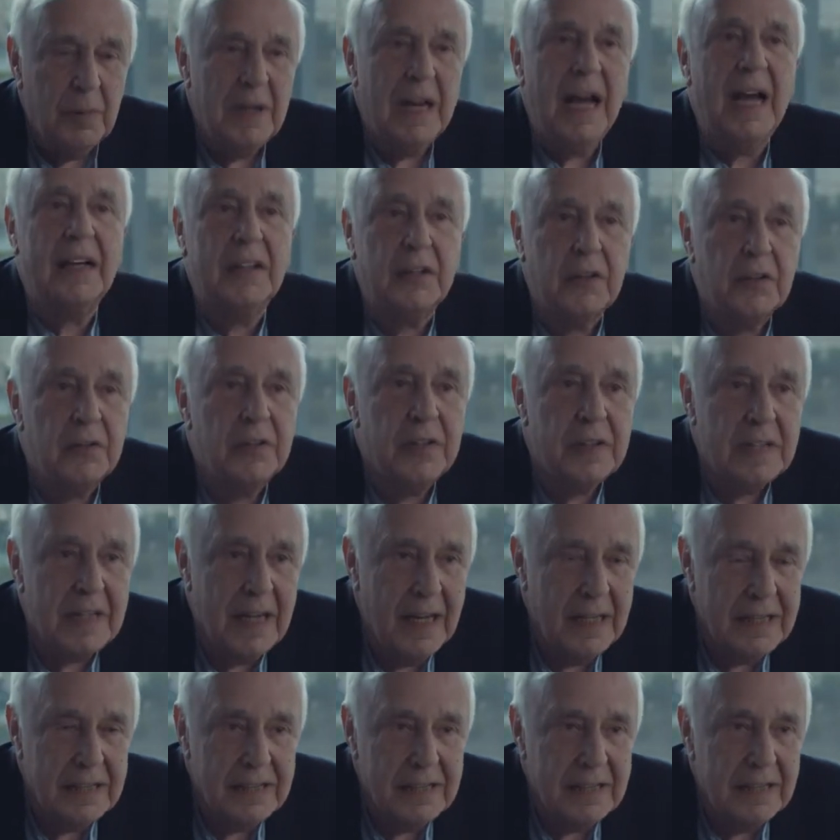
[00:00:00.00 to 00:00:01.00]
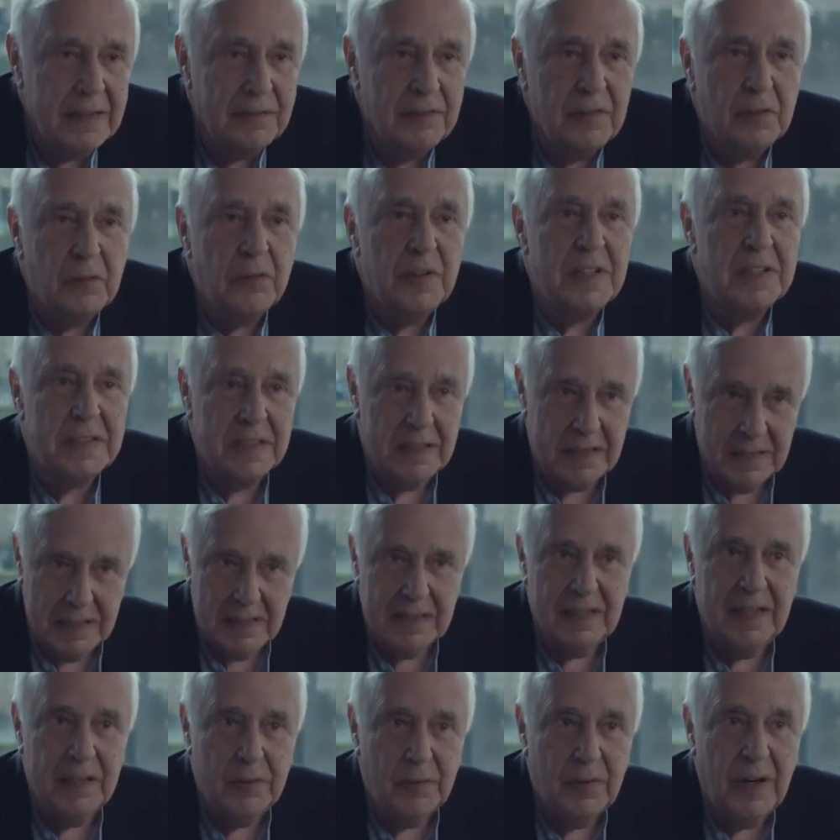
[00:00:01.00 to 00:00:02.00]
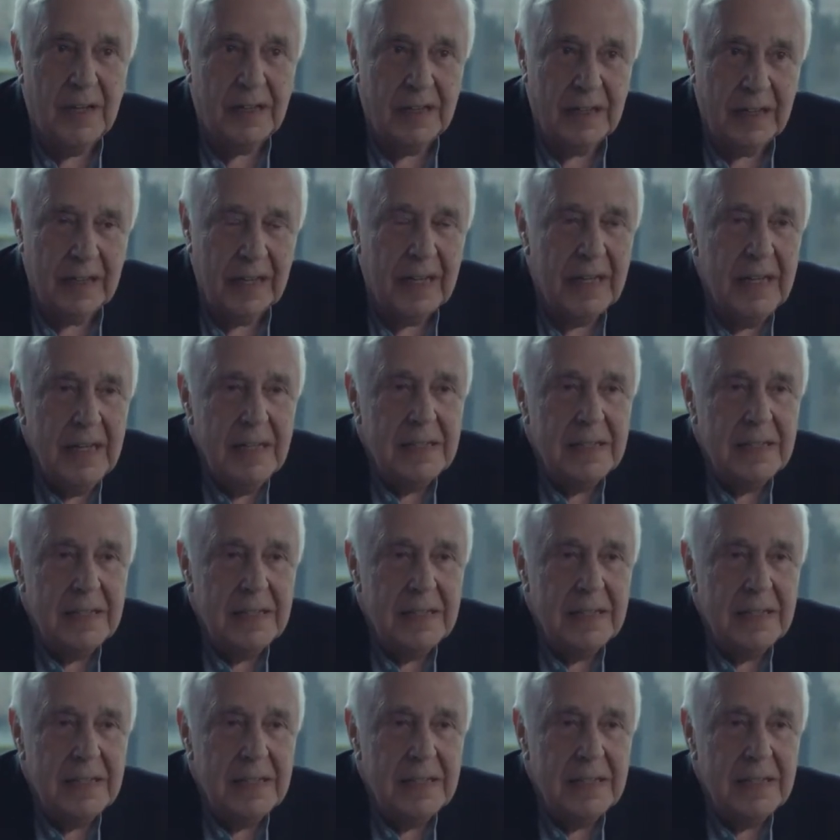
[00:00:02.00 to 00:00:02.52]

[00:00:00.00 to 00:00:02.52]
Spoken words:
an accurate idea of the risks they're running.